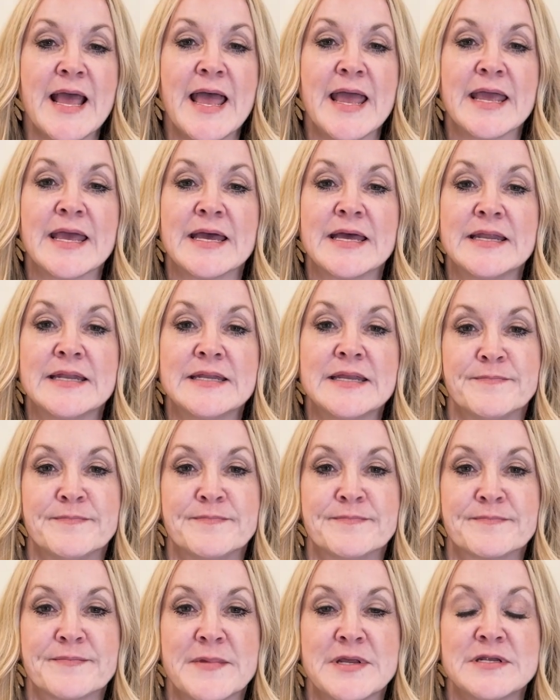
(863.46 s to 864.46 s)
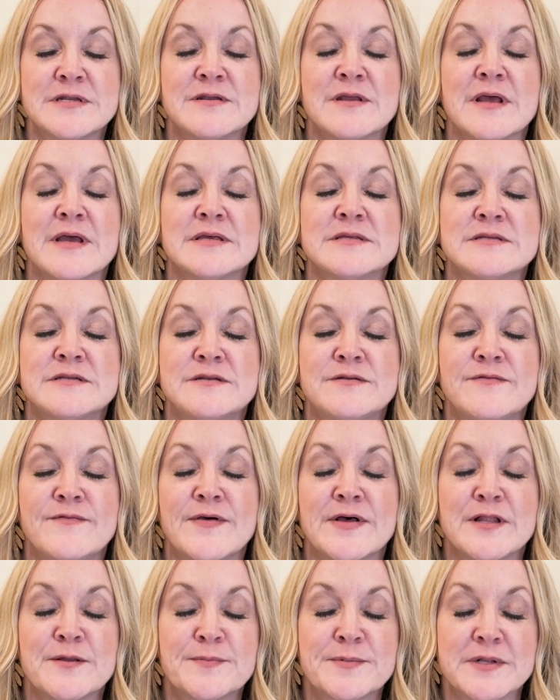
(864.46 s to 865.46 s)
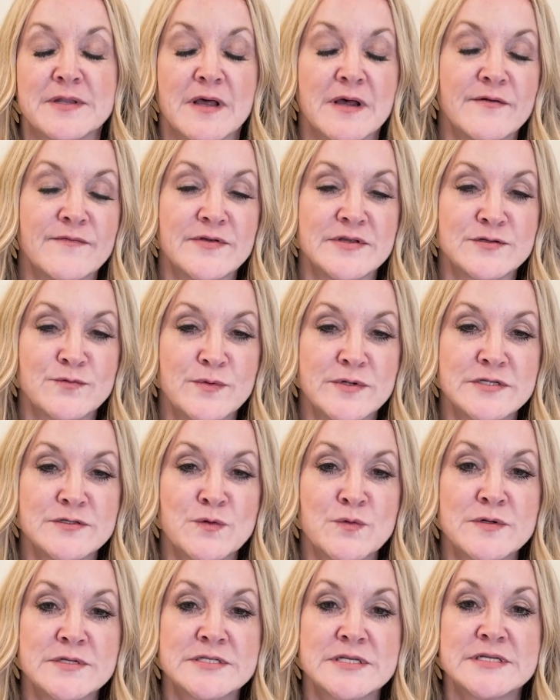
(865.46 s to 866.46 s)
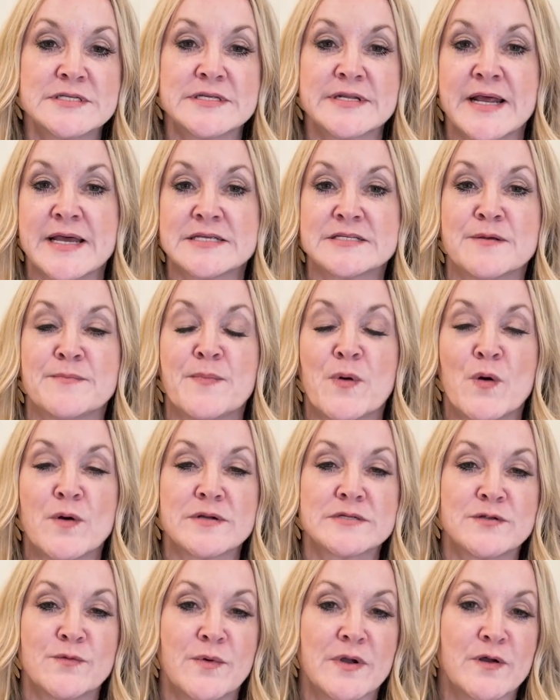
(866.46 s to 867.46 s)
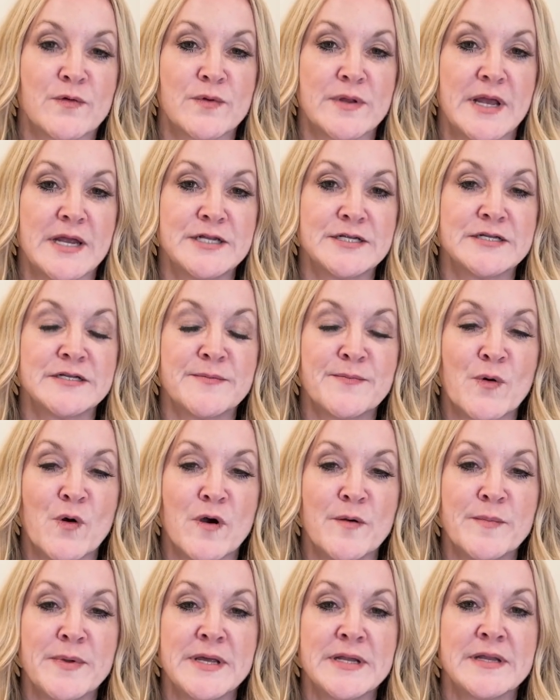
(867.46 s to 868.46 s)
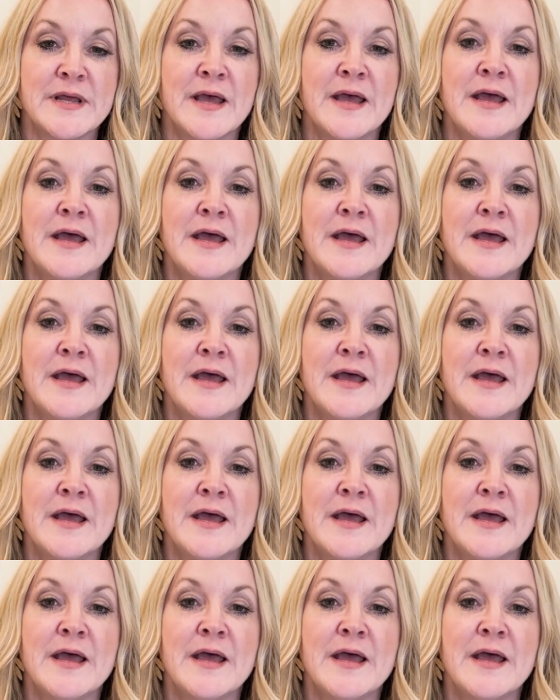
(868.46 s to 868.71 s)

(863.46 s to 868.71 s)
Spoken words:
and it has developed a lot of its resources and has a Parks and Recreation department